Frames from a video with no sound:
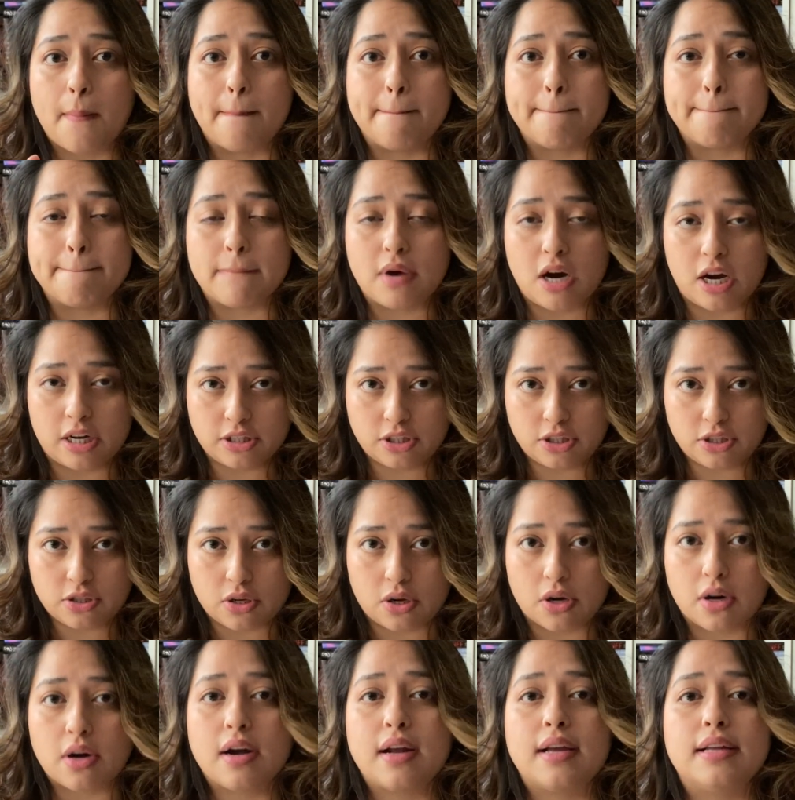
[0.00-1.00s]

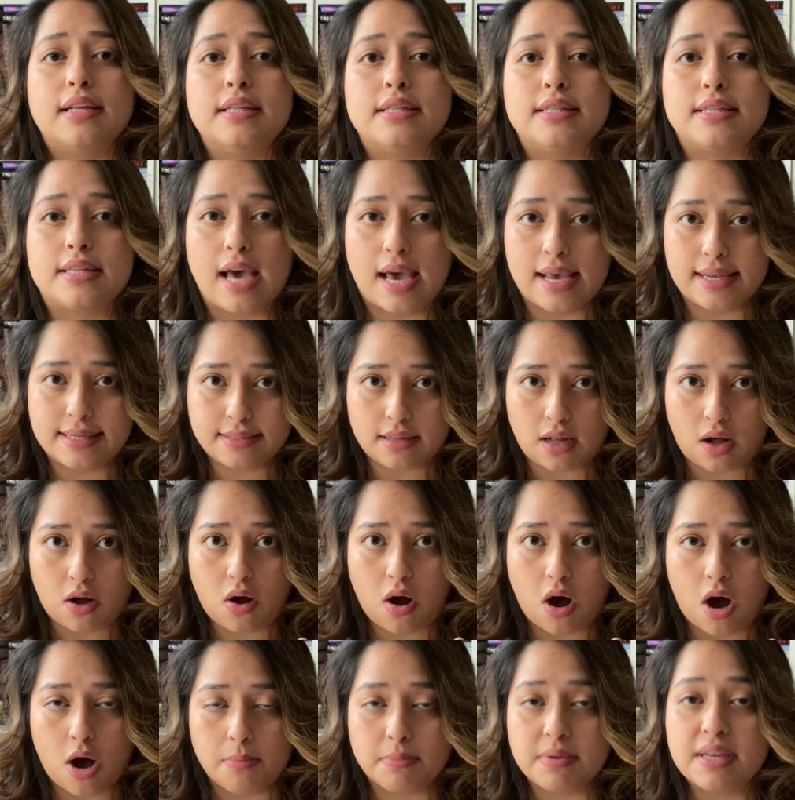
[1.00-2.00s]
Monster,
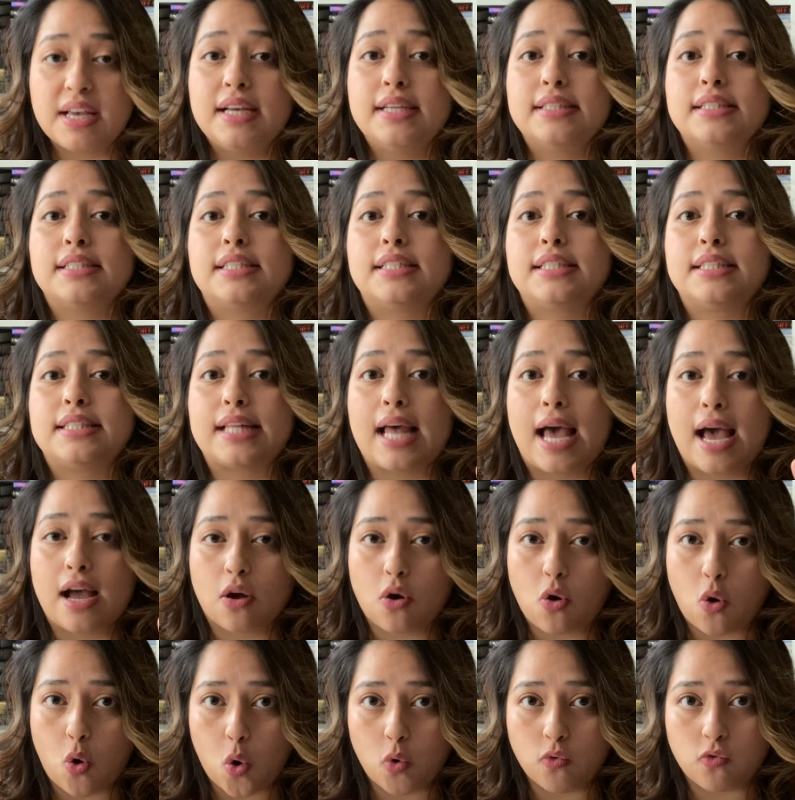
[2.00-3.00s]
Dice.com,
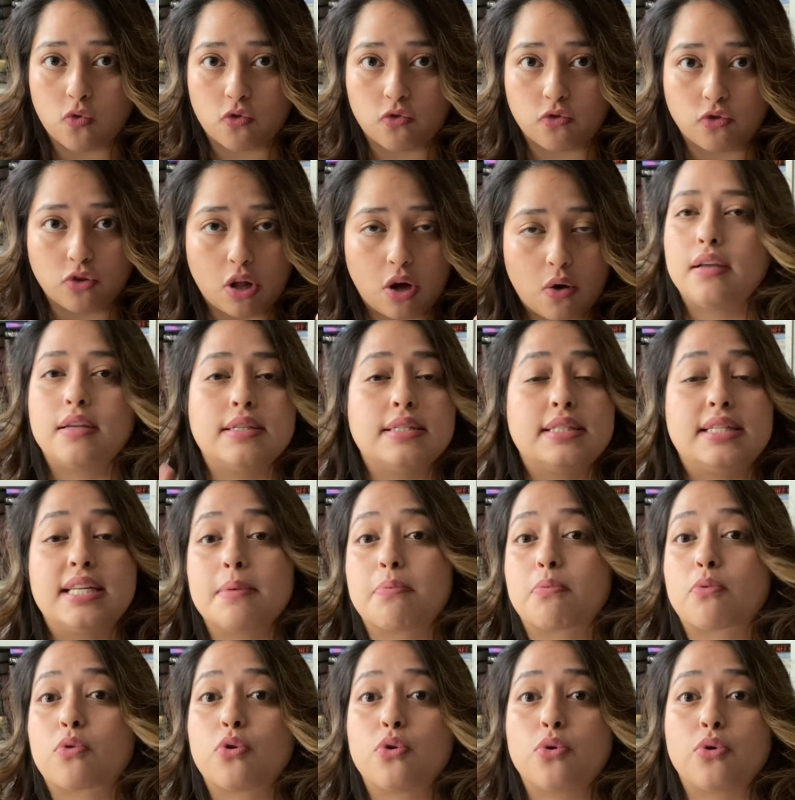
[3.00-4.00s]
Stack Overflow,
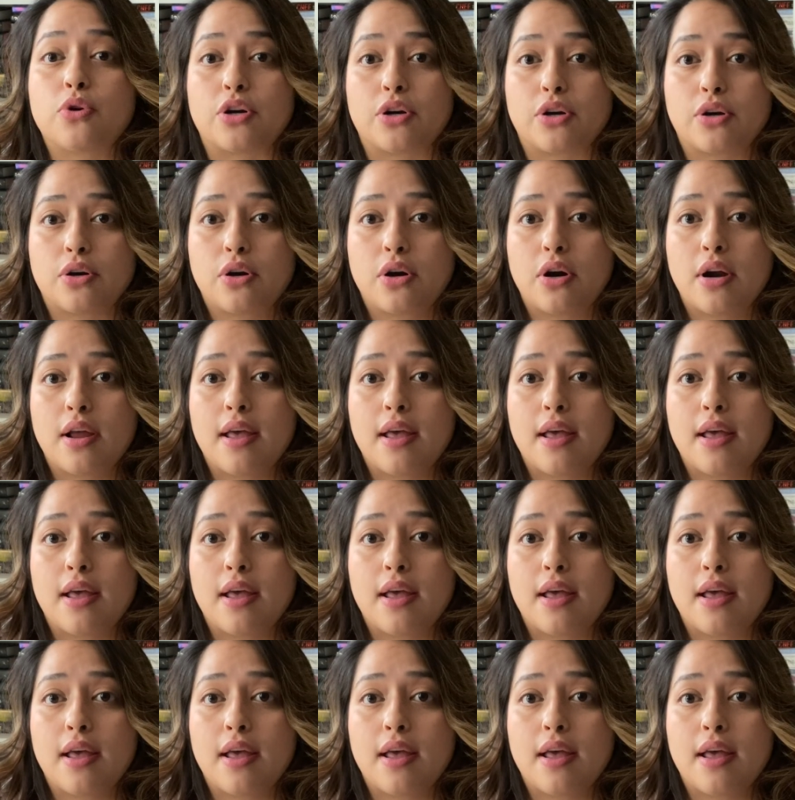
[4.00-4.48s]
ZipRecruiter.